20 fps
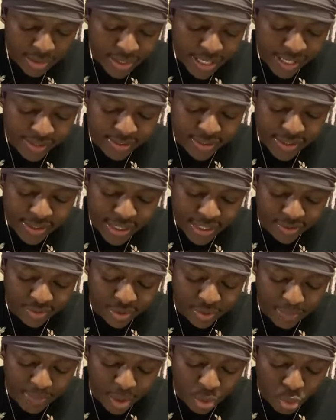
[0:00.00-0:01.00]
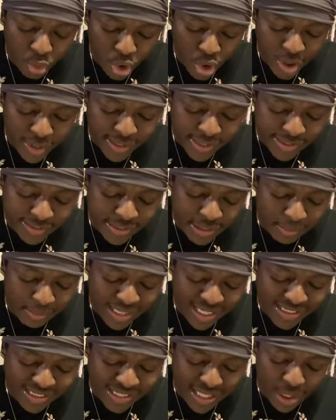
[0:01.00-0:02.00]
Gathered together to make war against him
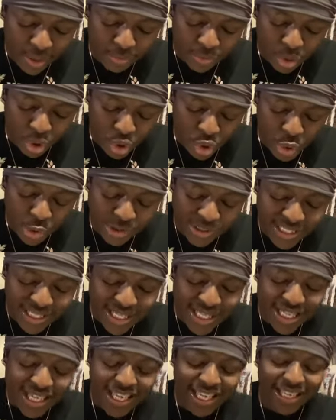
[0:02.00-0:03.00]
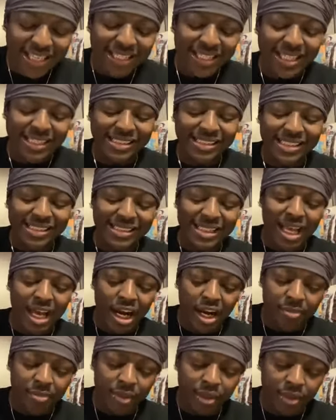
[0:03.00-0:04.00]
that sat on the horse and against his
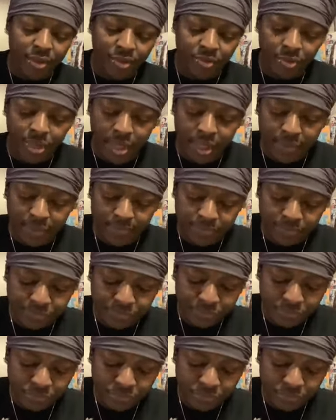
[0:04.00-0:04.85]
army, right?